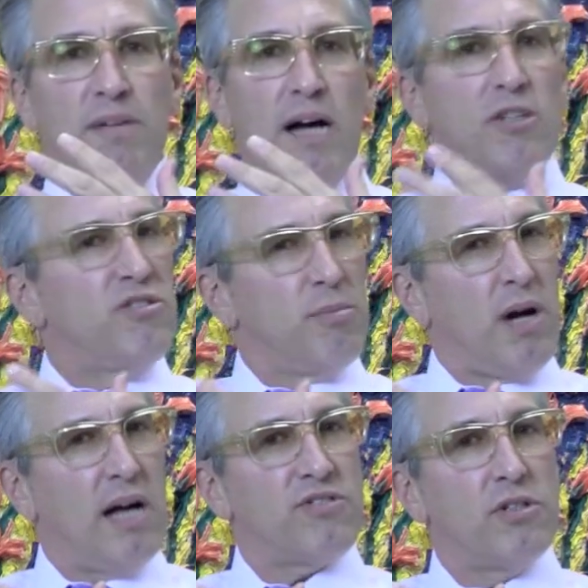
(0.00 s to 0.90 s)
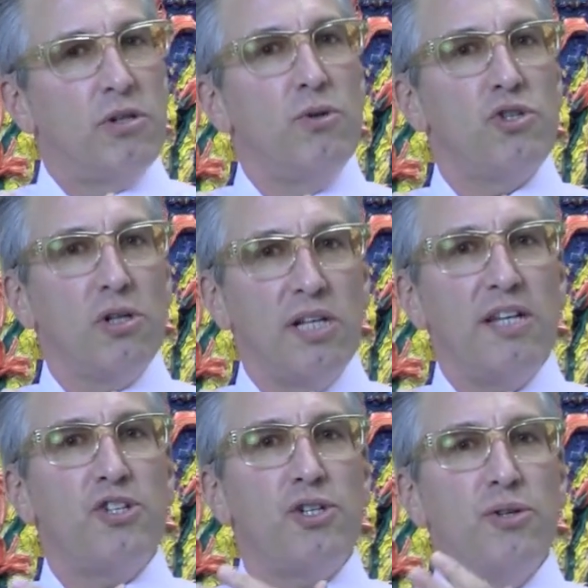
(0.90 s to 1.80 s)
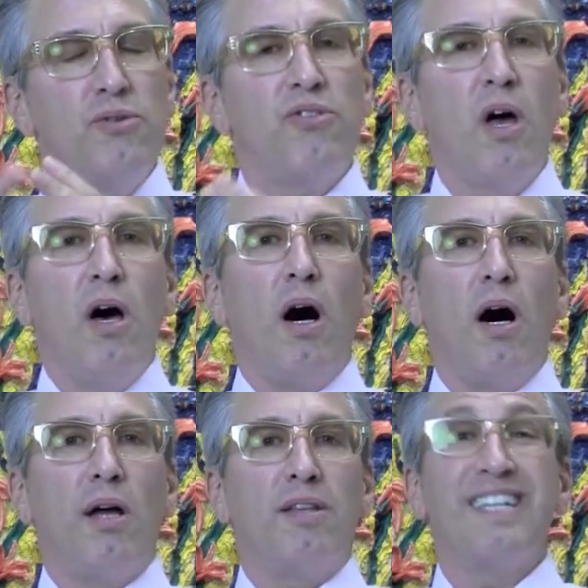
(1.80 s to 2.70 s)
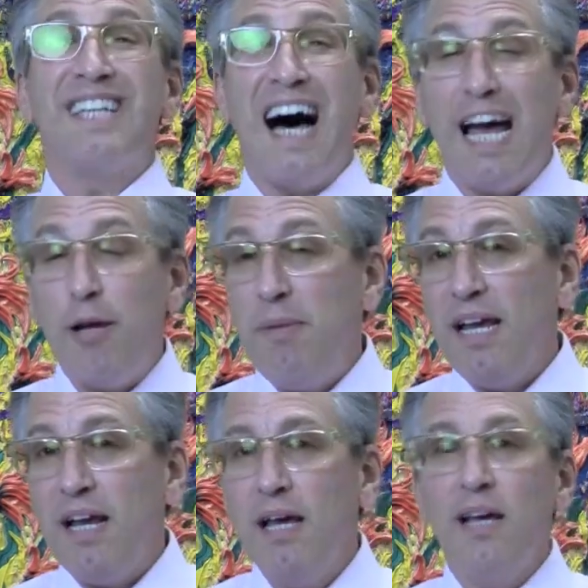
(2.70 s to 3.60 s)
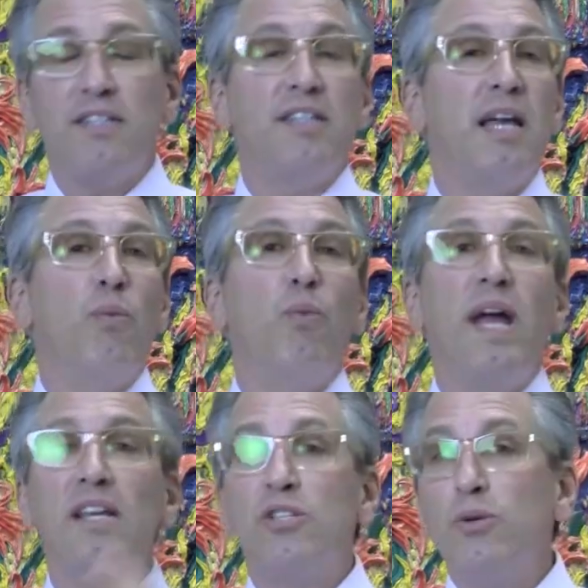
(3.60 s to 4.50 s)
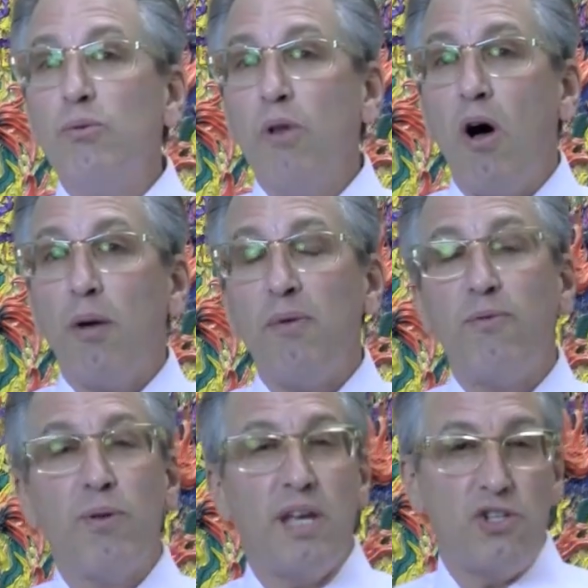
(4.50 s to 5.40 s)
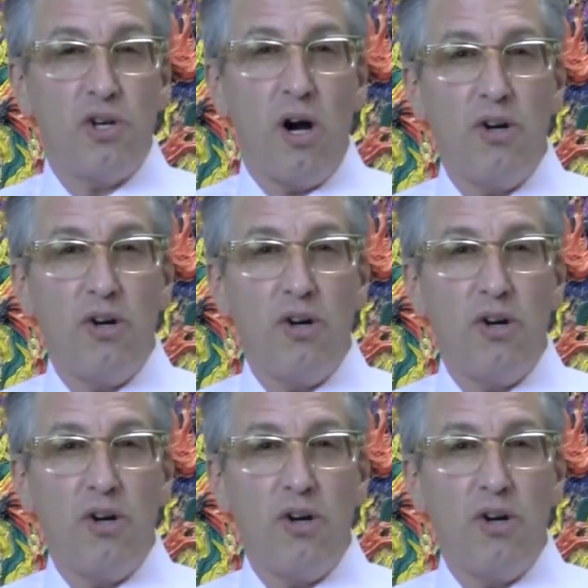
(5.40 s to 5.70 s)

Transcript: some constitutional issues on the timing. Did they wait too long before they